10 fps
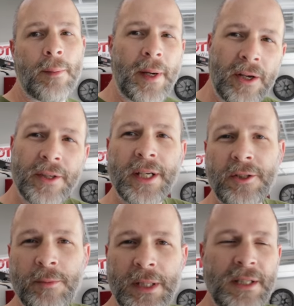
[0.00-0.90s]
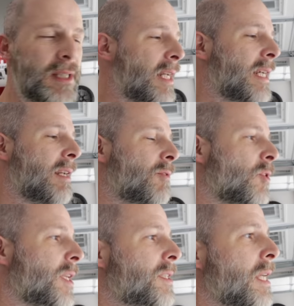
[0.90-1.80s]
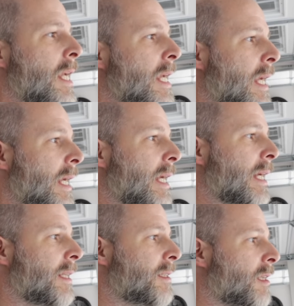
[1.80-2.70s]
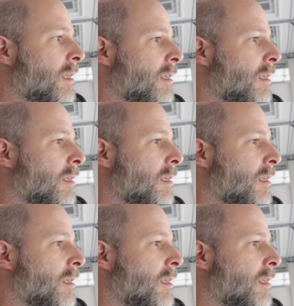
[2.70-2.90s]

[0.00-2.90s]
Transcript: i buy all the extra pieces that I need for this and